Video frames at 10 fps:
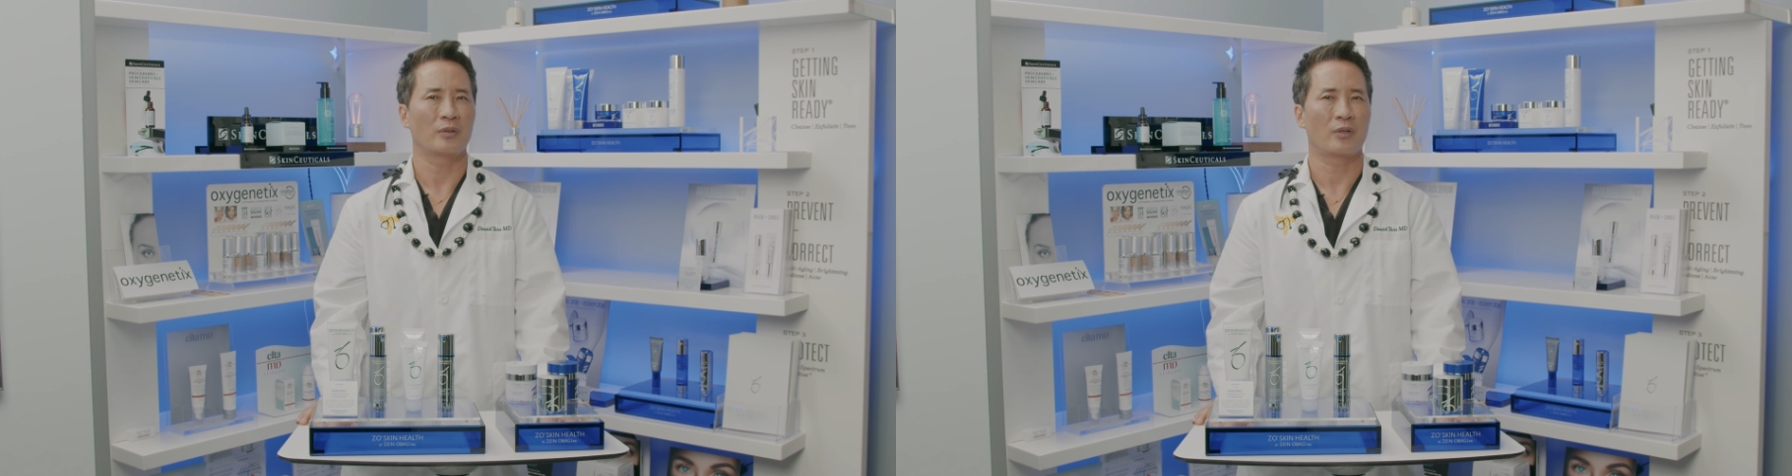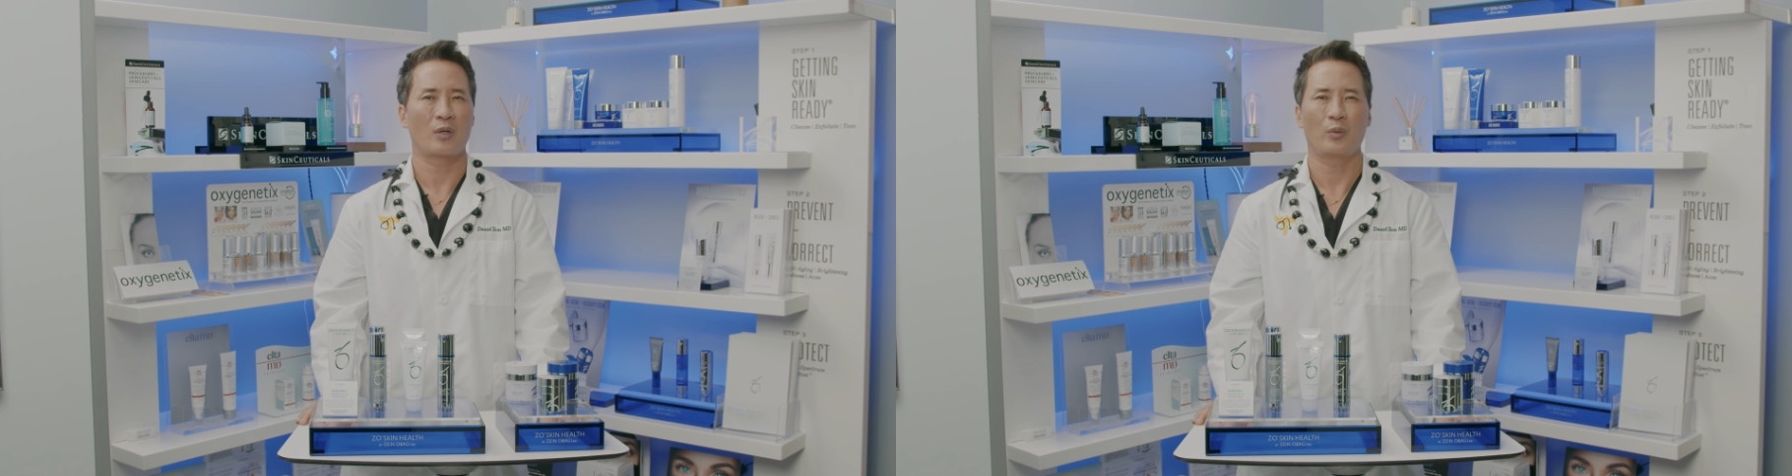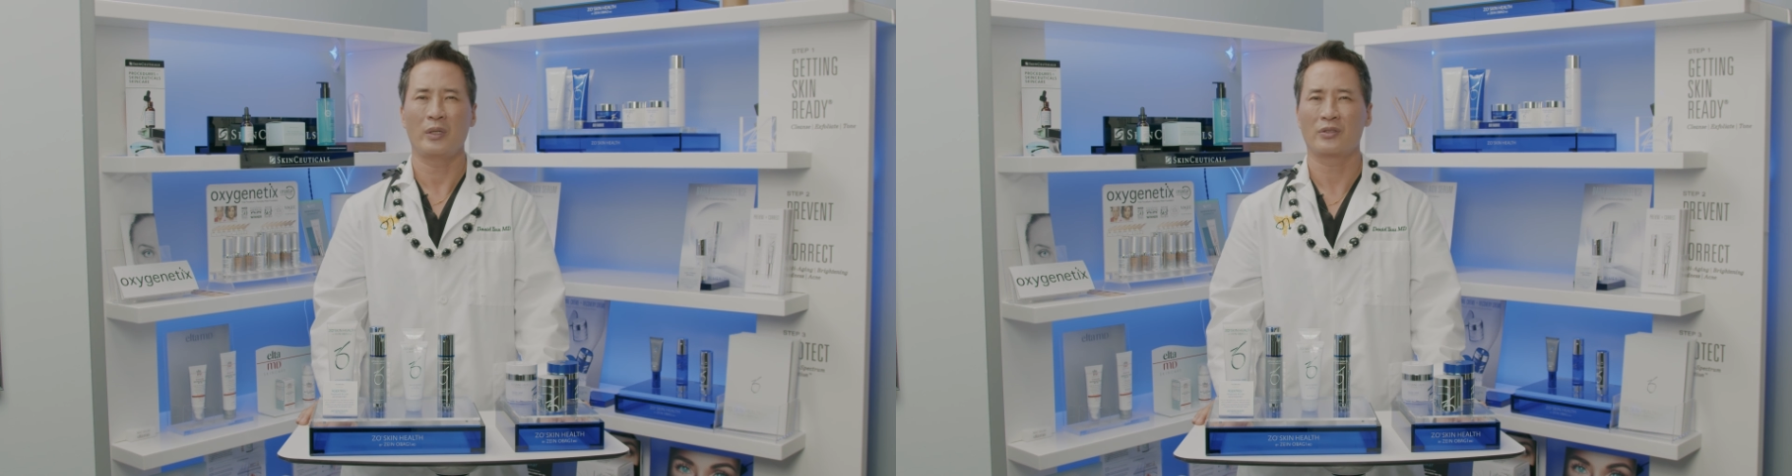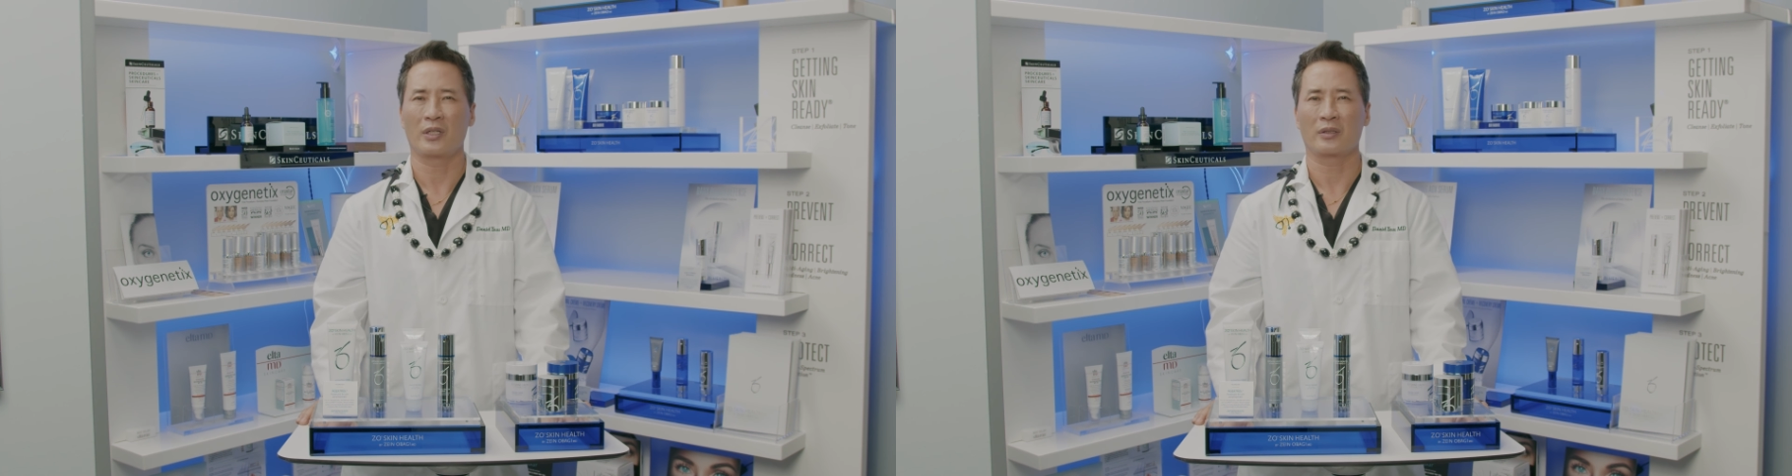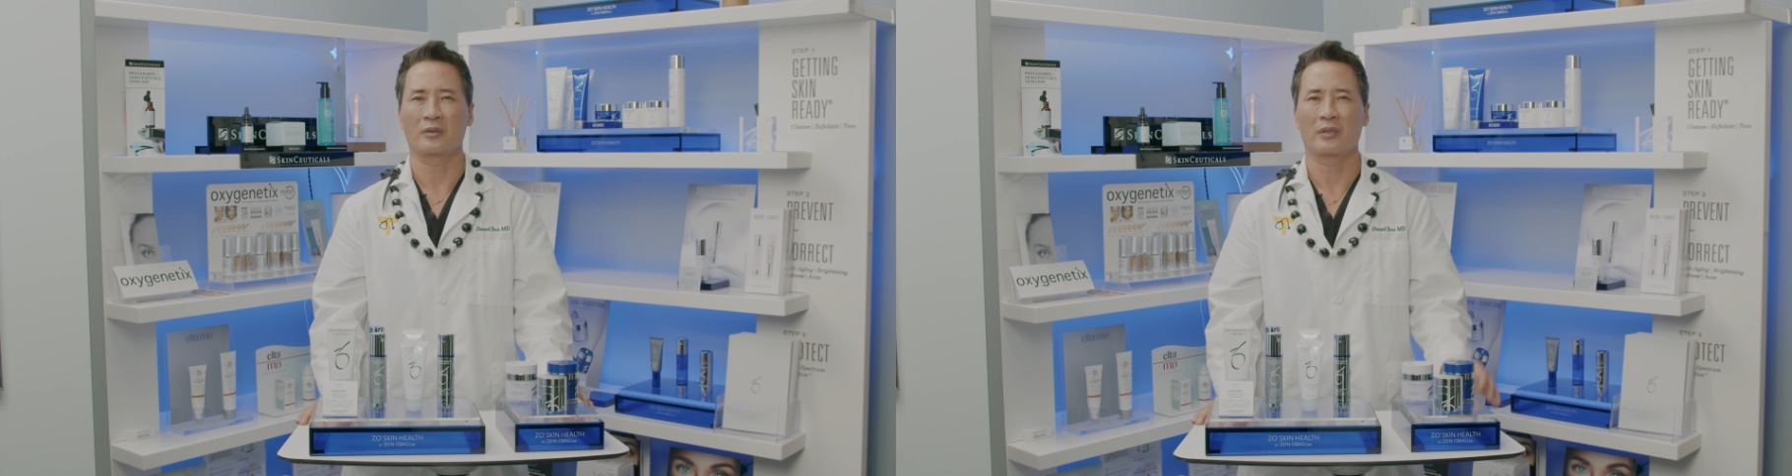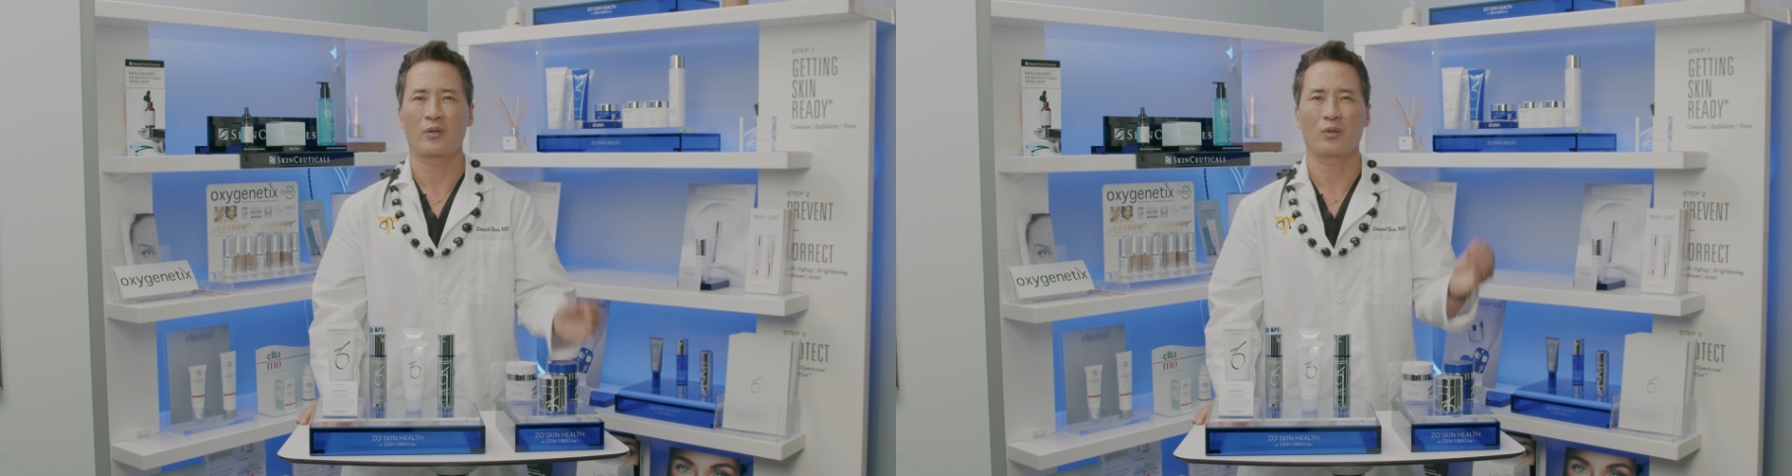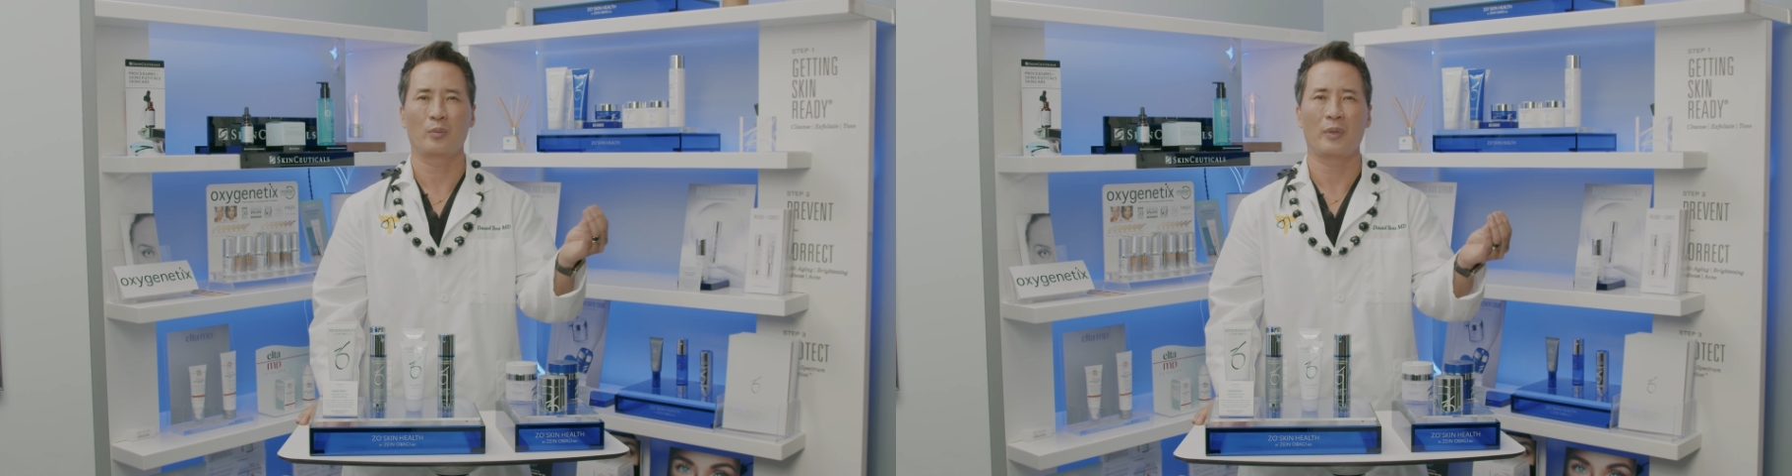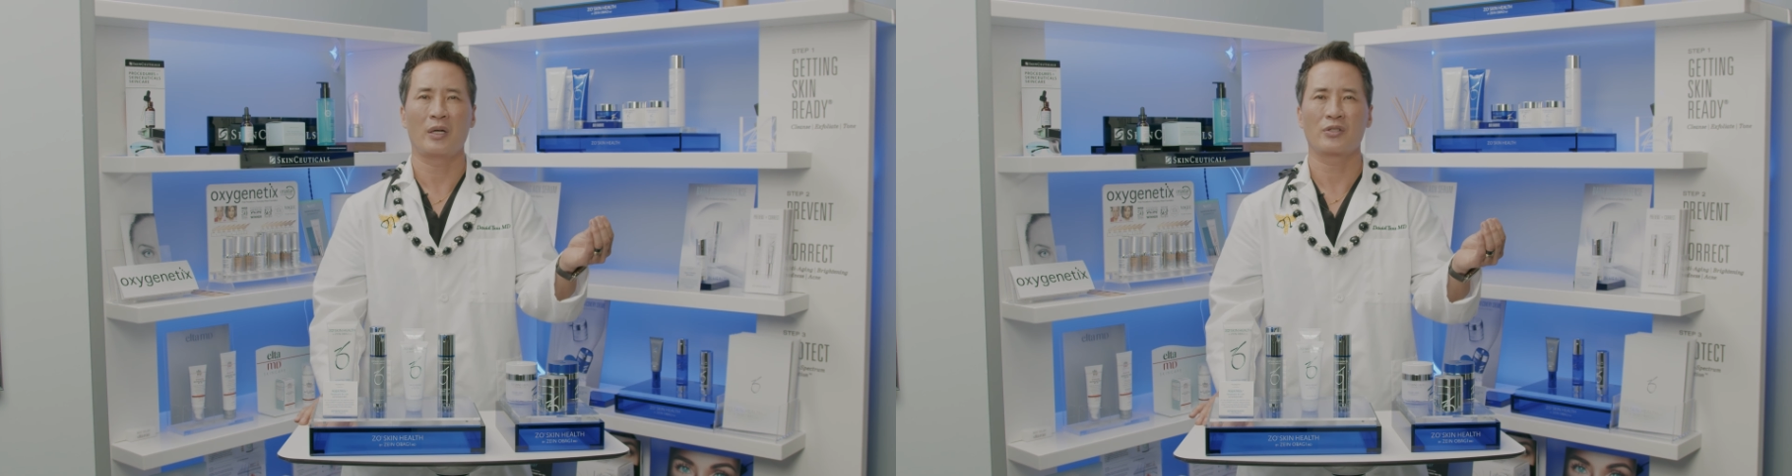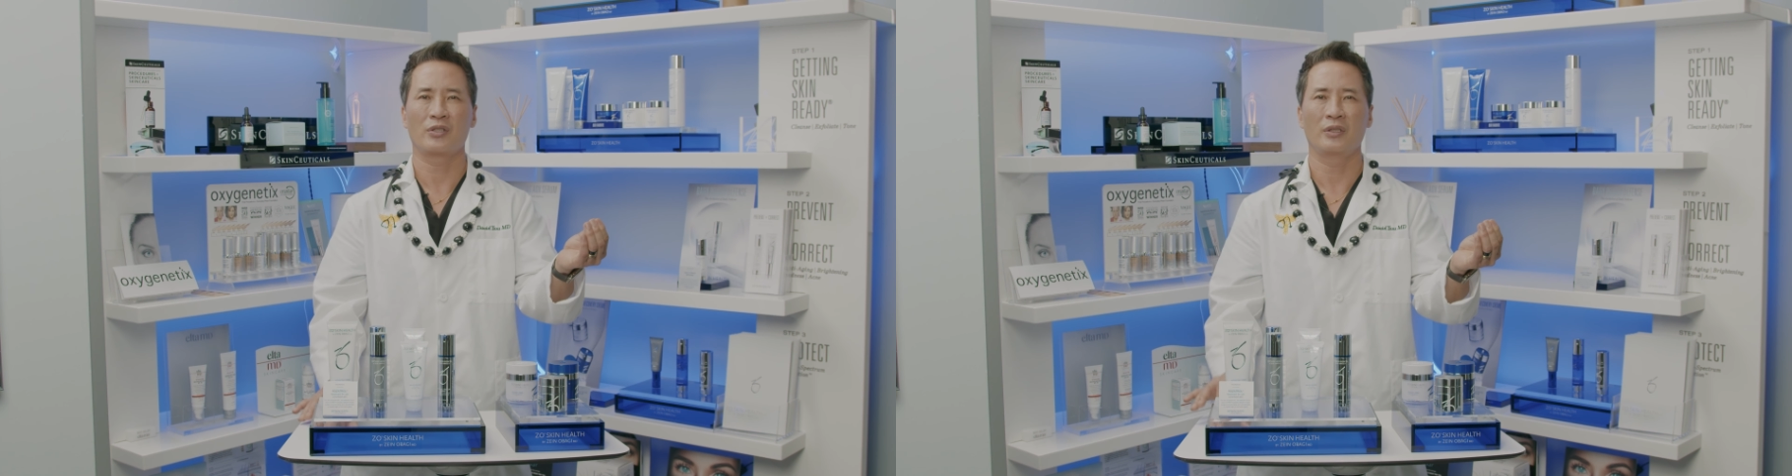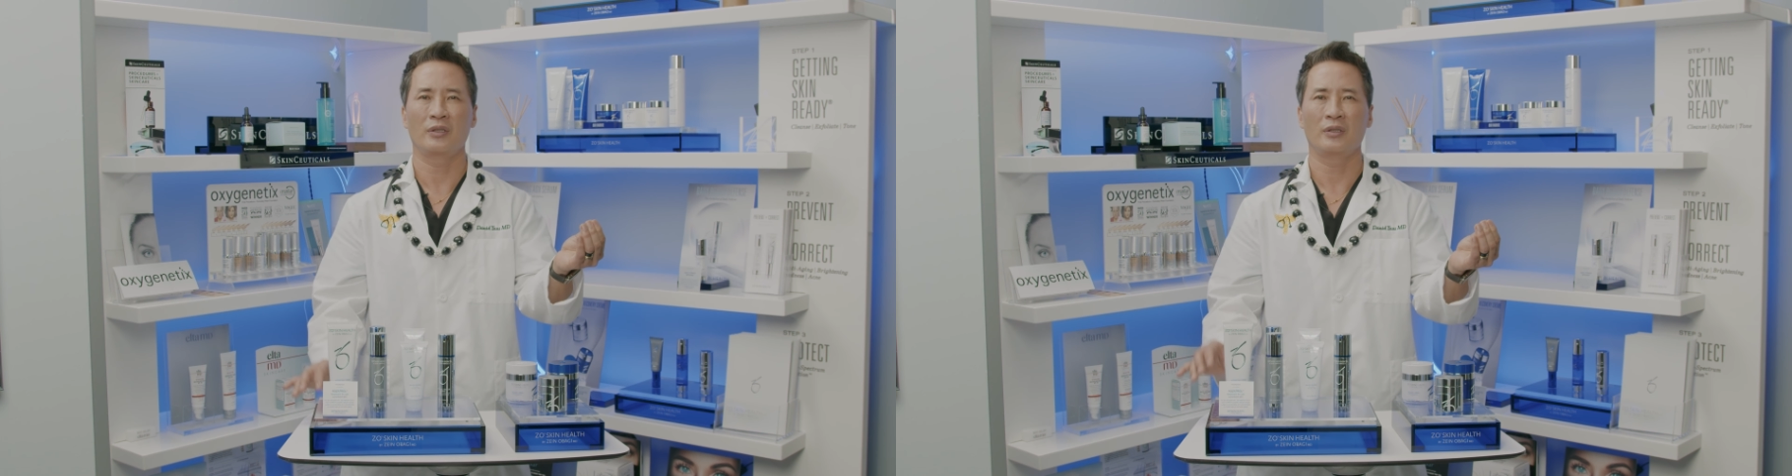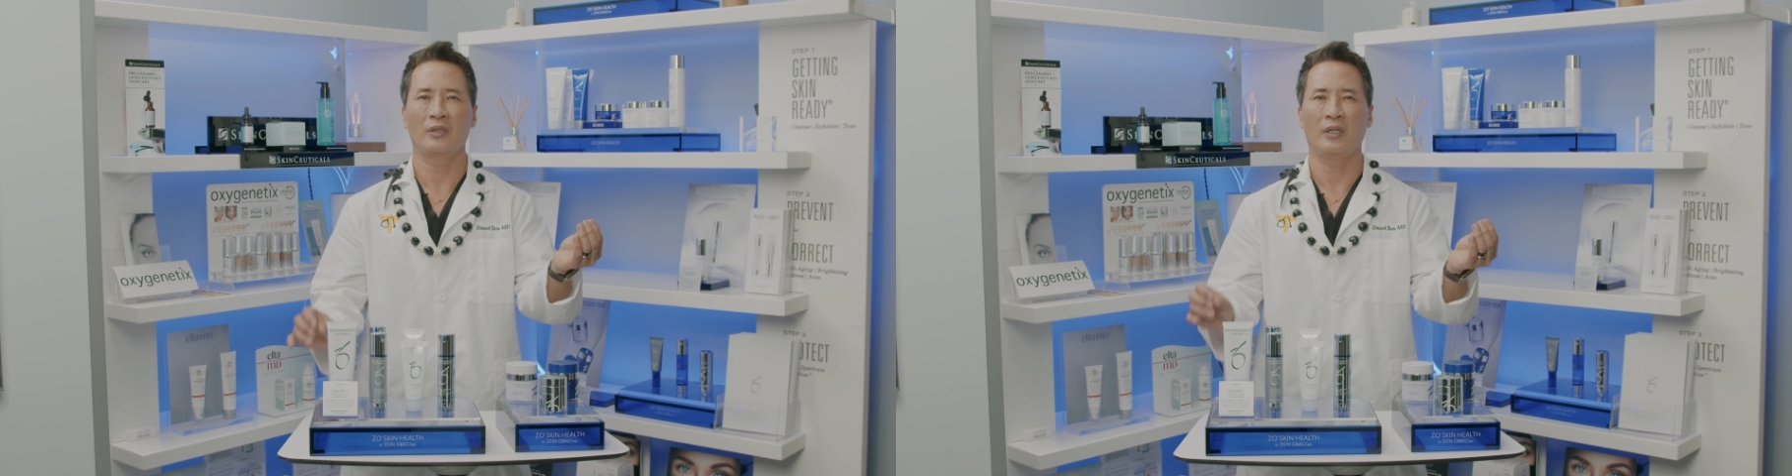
I thought, wait a second, I thought Obagi